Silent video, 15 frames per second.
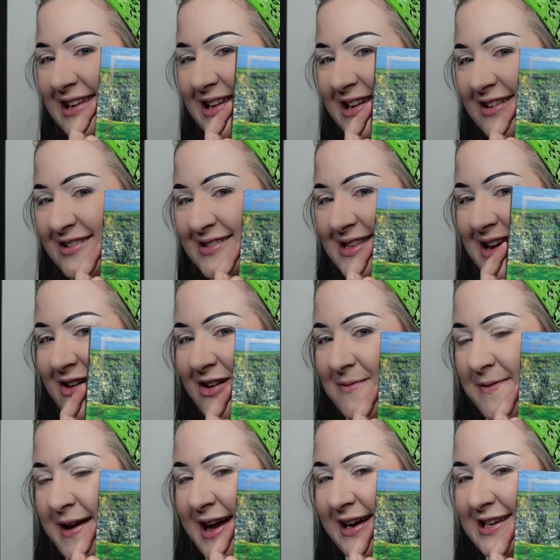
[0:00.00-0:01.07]
Here's the outer
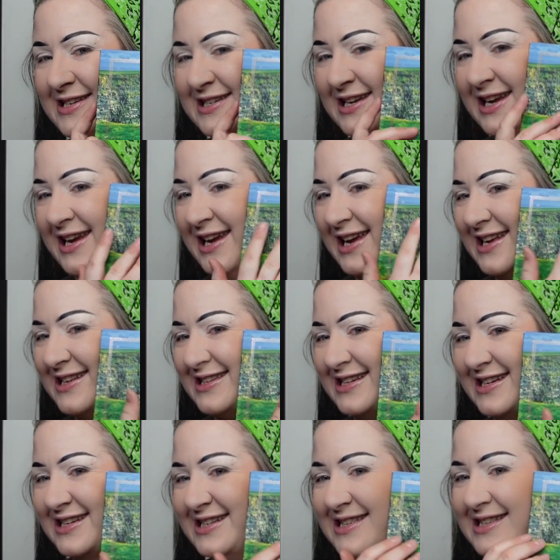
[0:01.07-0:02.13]
packaging. Isn't
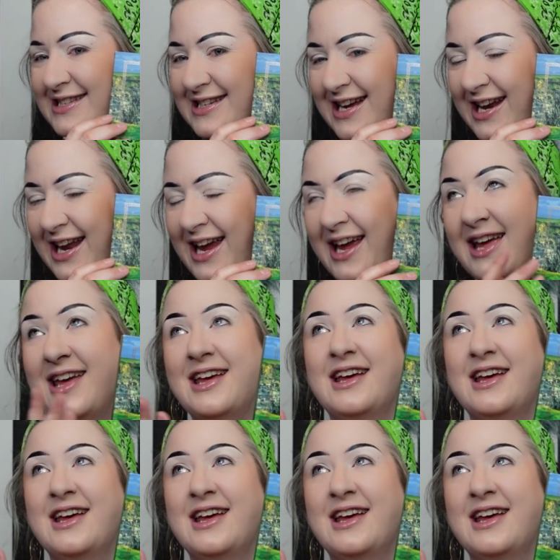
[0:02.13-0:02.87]
it stunning?